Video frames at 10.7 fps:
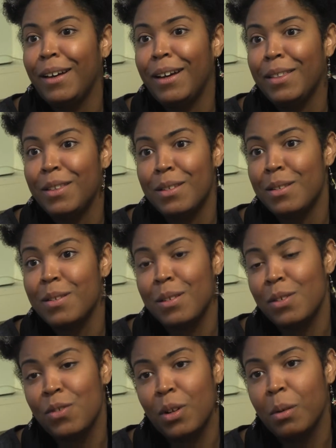at this
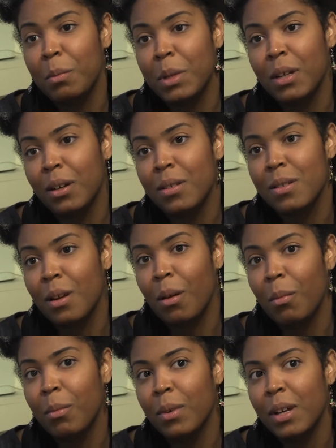decision, because
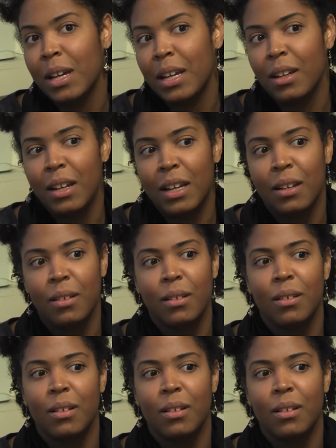um, it, it,